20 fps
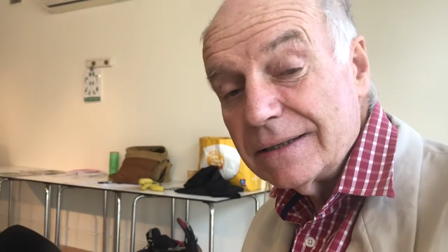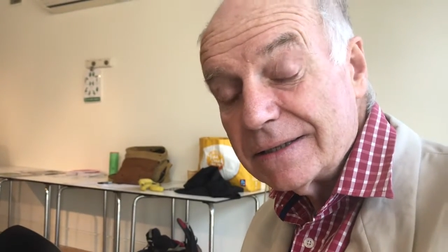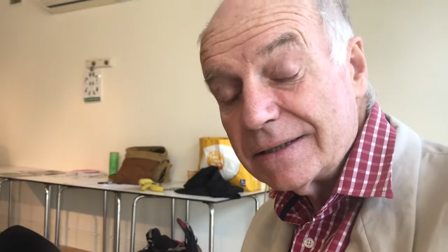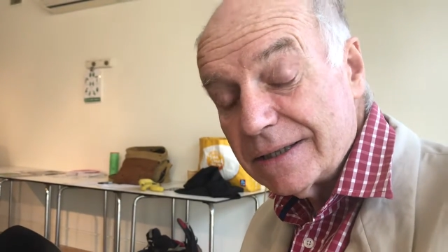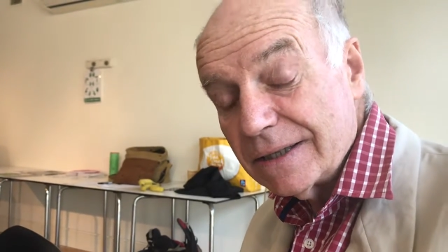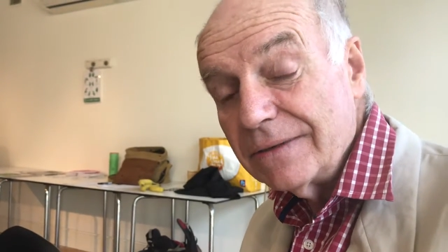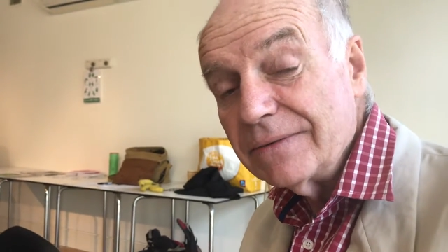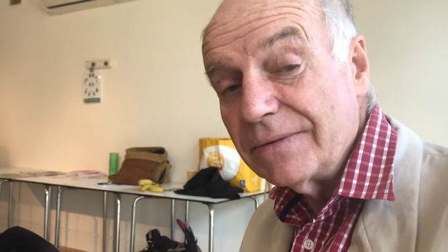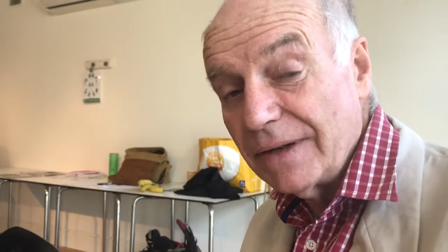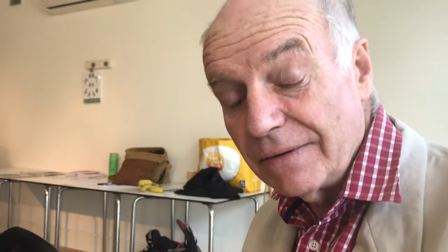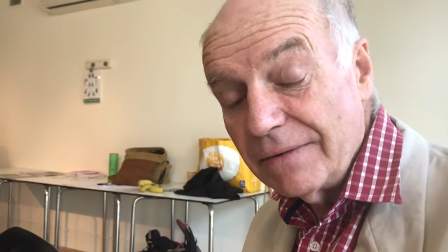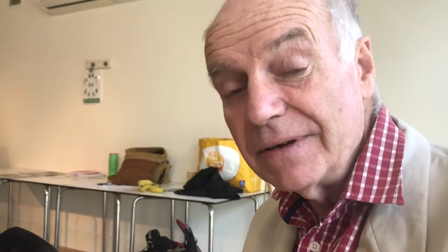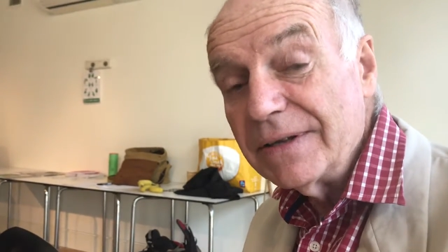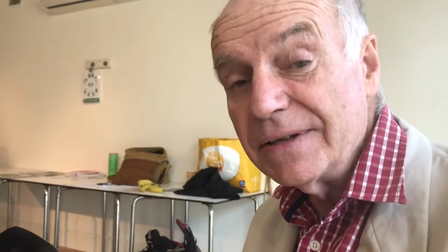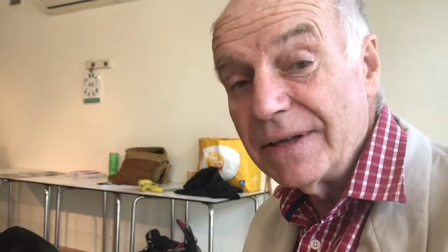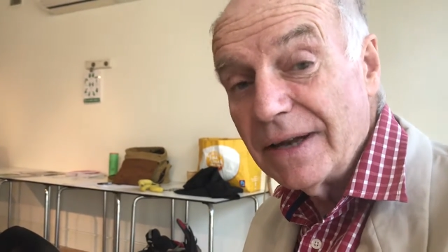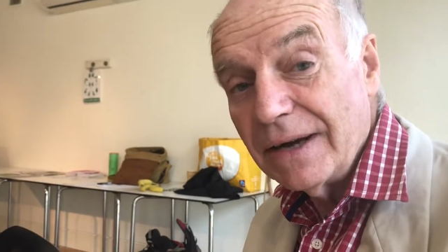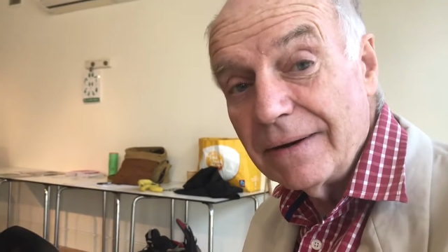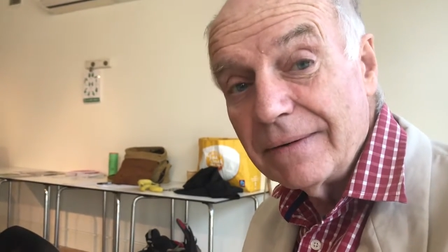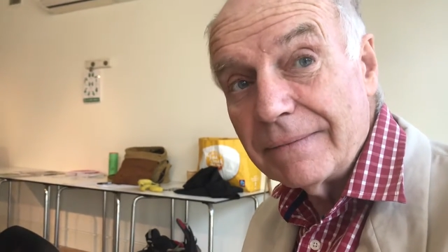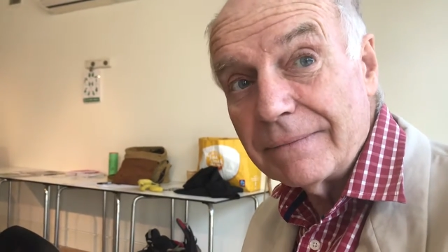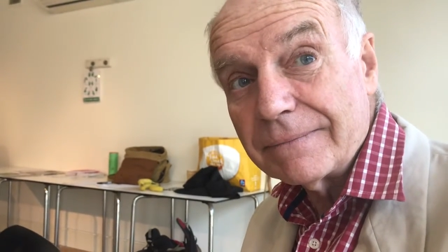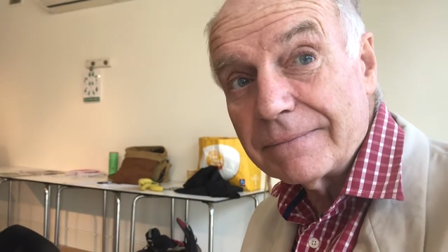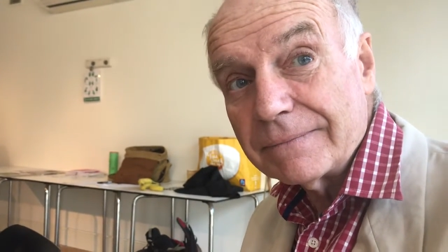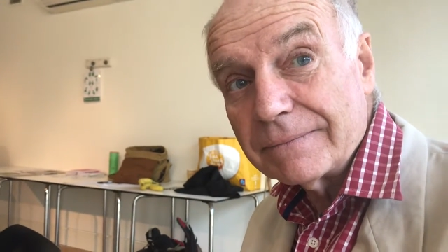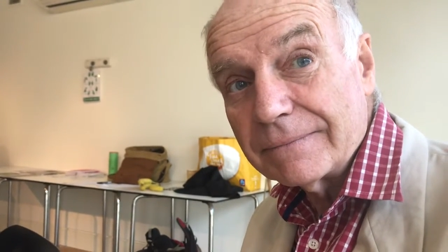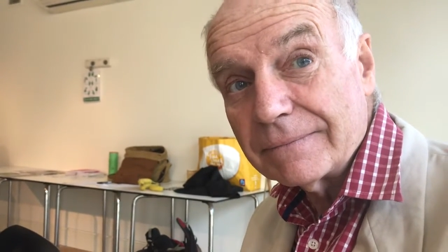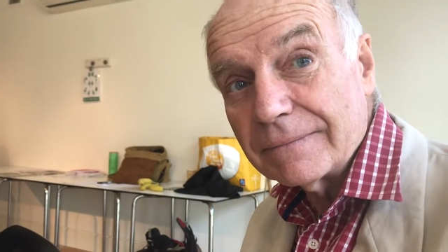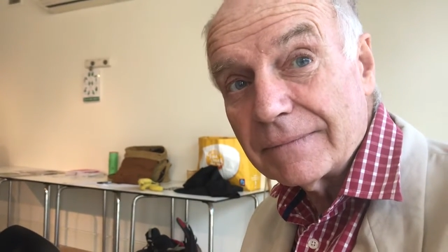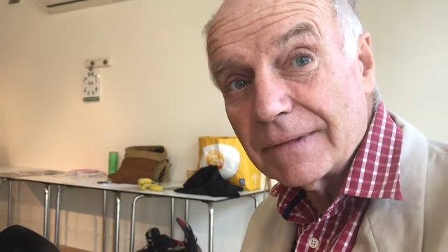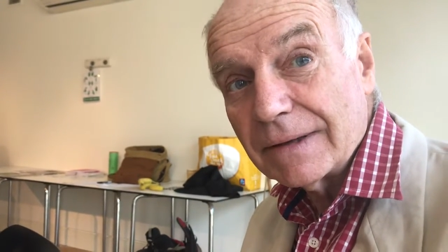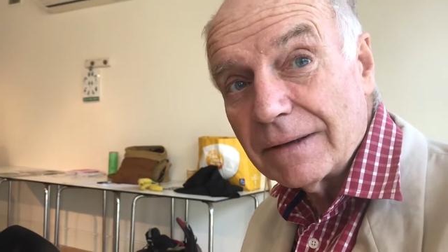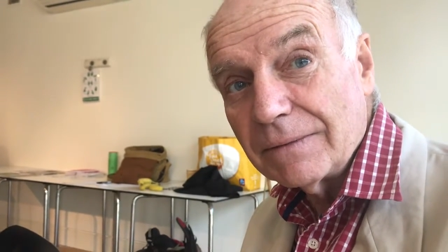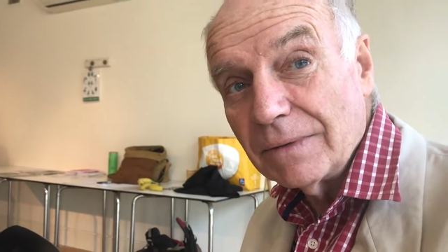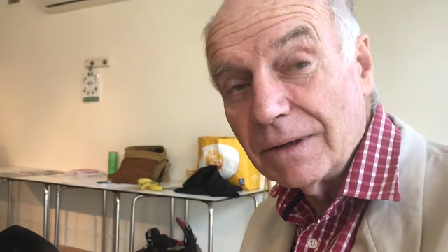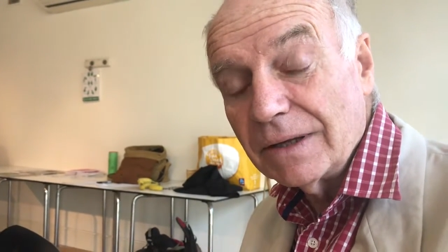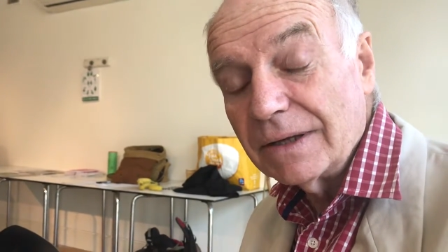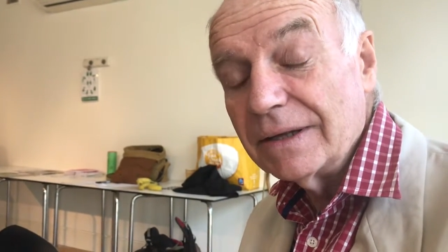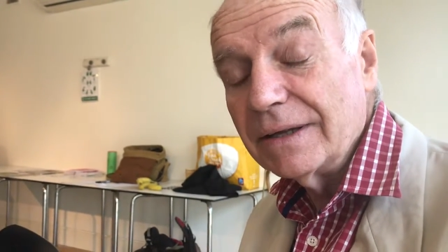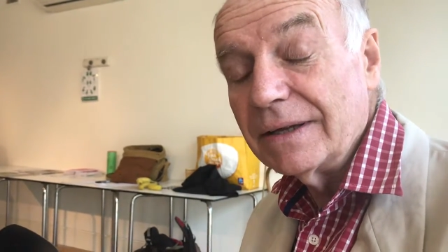So yeah, there is. I don't blame them, frankly.
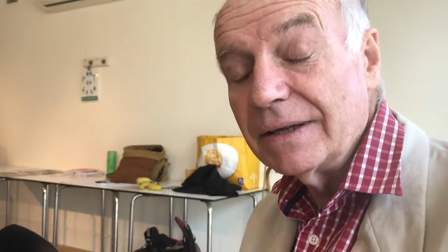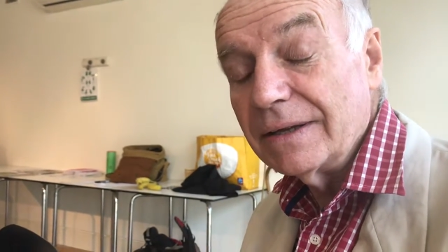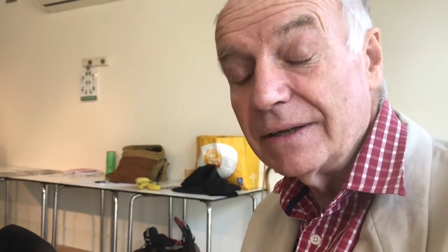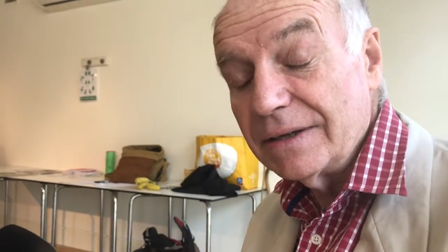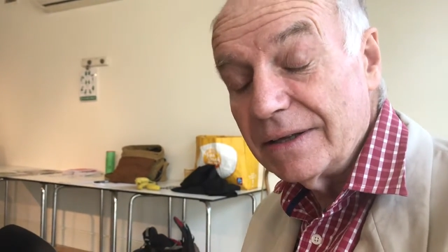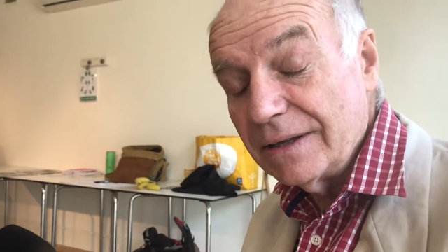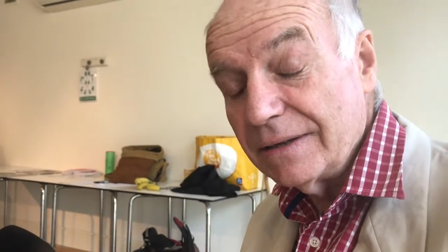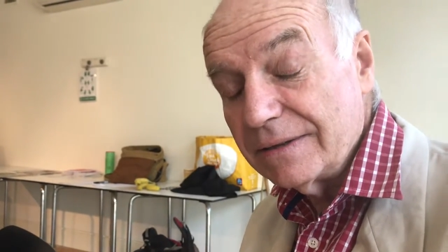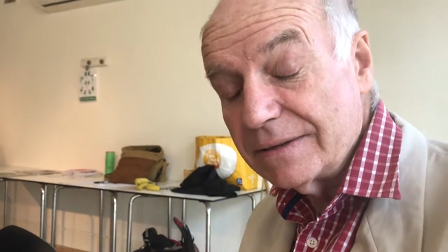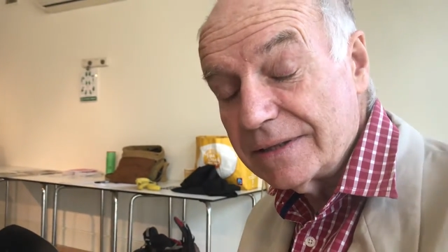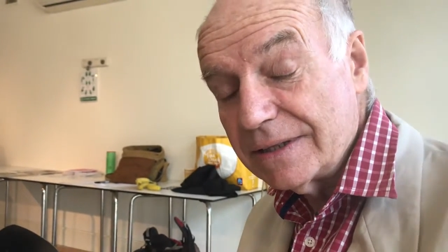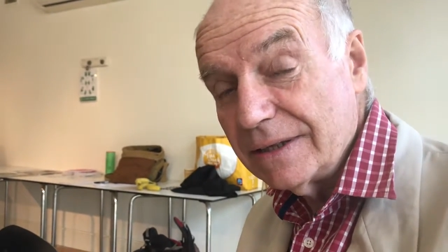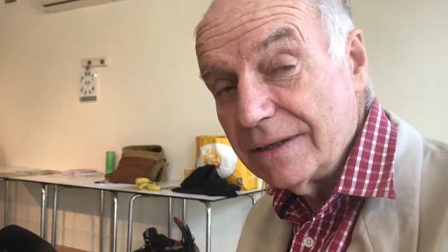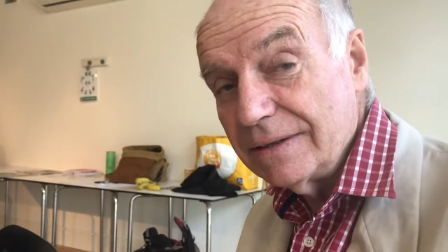Well, it's much more fun.